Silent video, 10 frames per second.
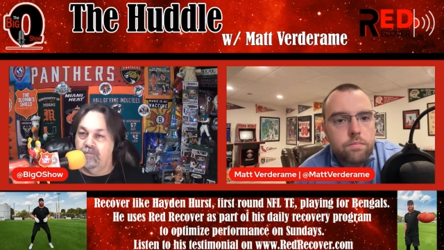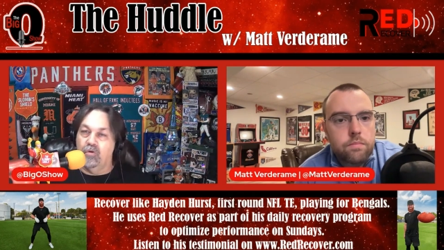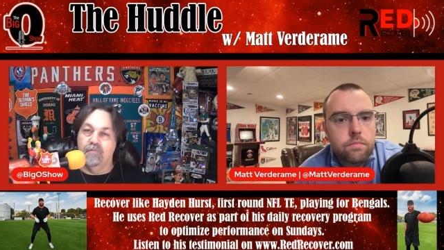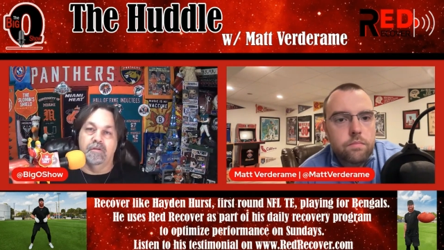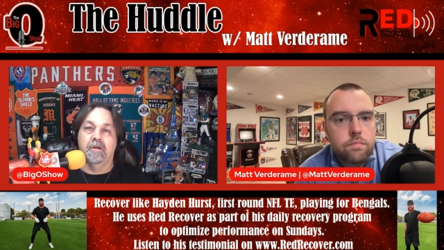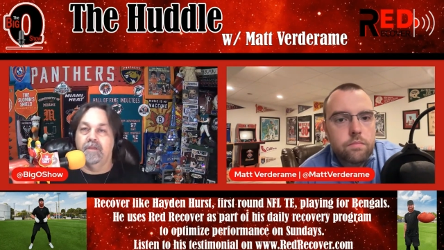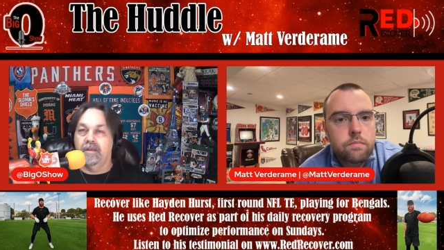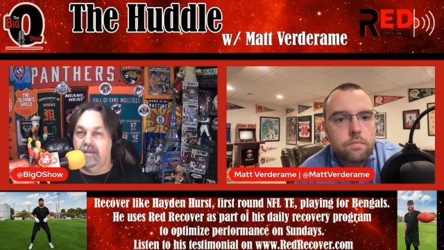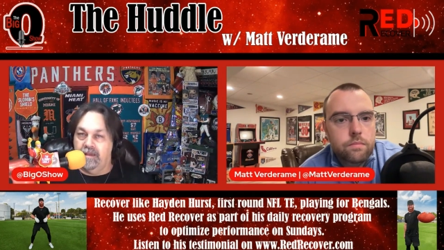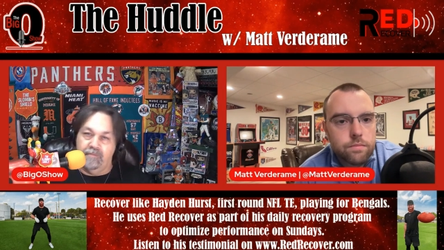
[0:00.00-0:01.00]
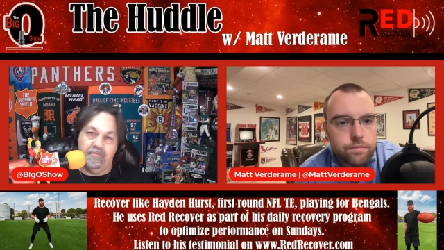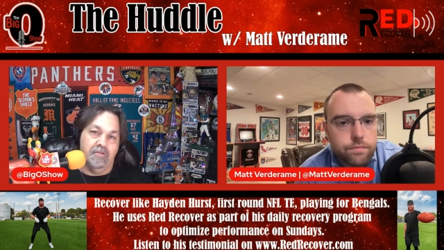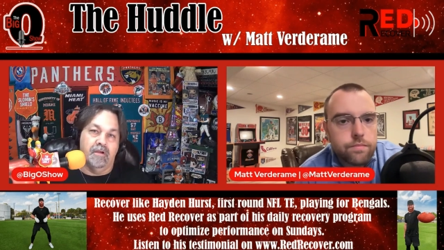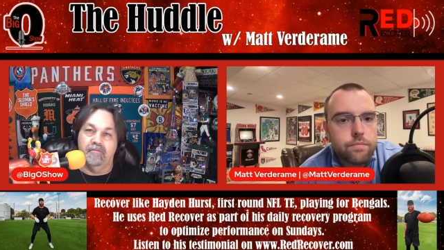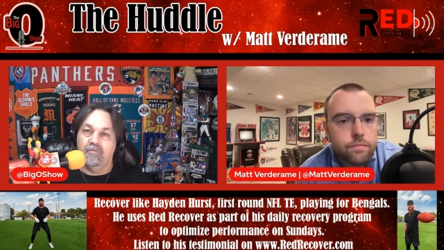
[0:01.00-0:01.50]
Speaker 1: You're overcoming a hip. You
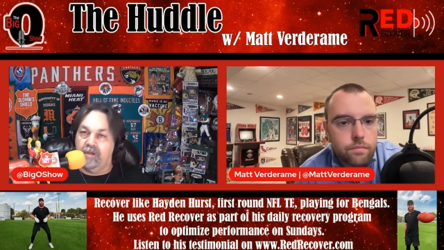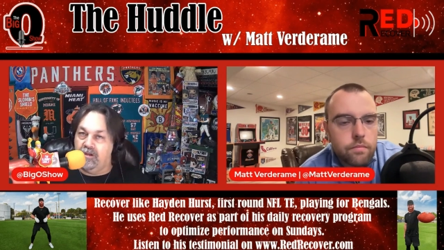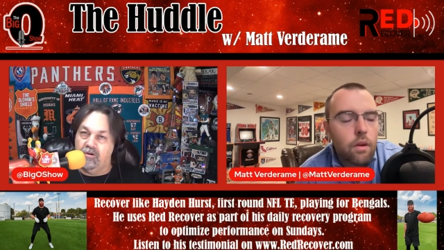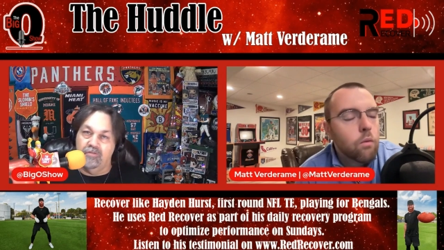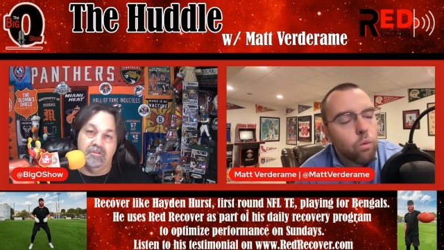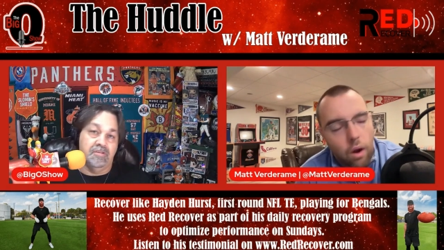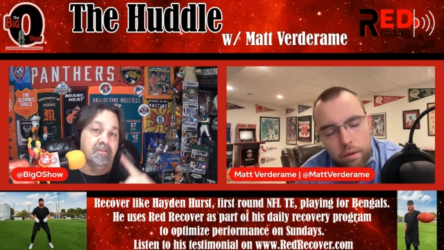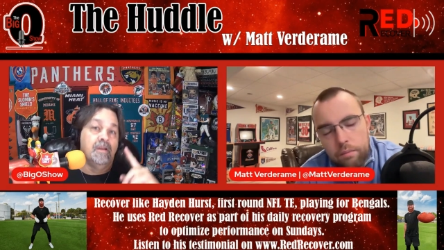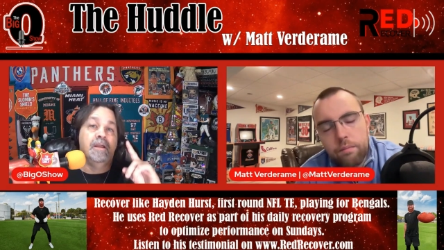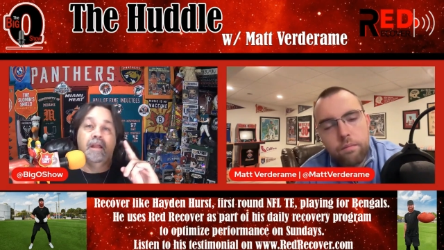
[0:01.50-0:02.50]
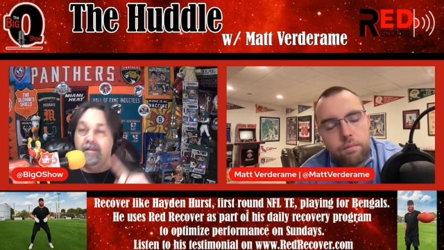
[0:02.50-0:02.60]
don't have great coaches. Right.